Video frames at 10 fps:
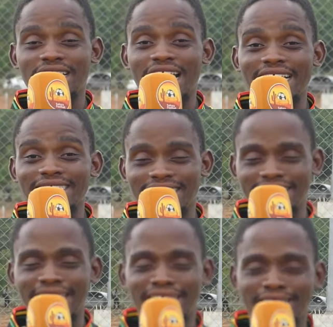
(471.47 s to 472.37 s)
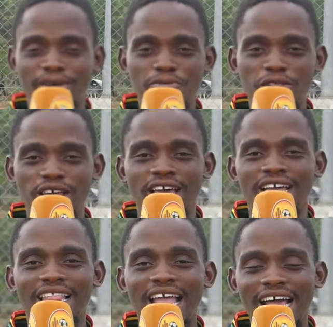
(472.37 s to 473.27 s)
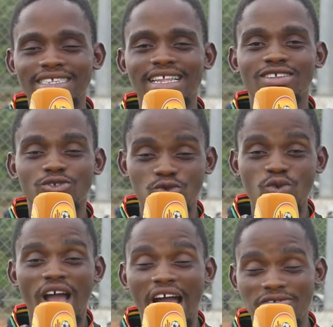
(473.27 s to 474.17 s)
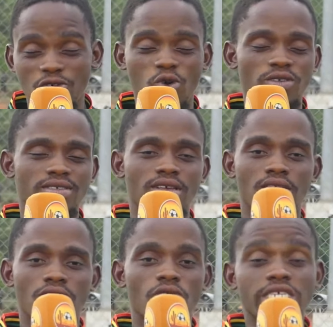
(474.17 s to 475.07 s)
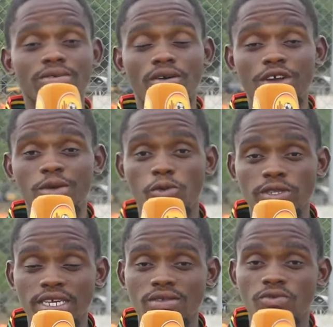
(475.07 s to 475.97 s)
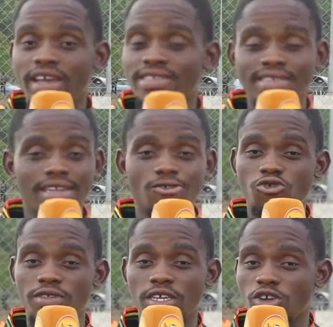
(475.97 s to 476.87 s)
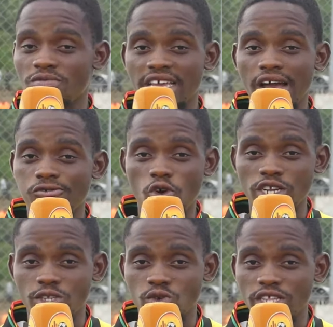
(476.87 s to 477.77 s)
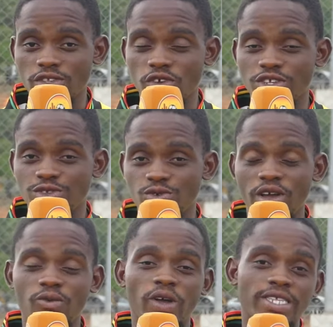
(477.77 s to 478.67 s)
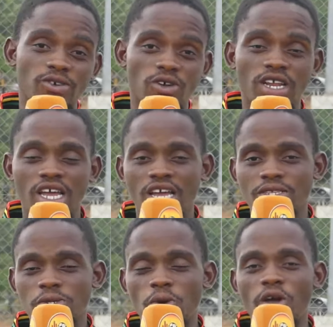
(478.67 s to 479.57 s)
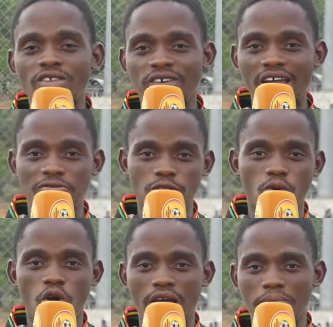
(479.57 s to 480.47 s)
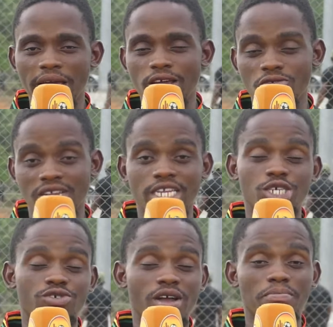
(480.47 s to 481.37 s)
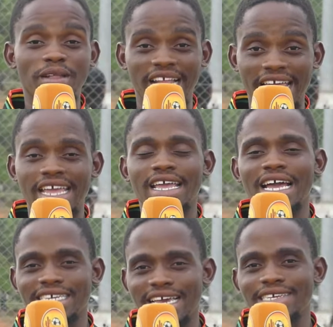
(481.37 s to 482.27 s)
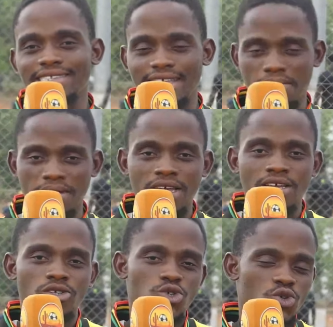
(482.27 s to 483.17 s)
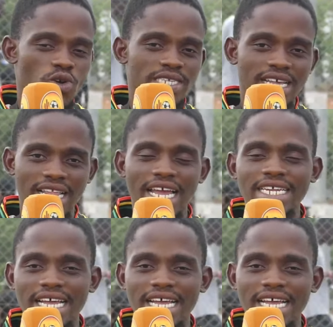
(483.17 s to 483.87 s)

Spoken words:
exiters of the last two AFCONs. Whichever way you put it, we exited the group stage of the AFCON in 2022 and went on to qualify for the World Cup ahead of Nigeria playing against them. So it's clear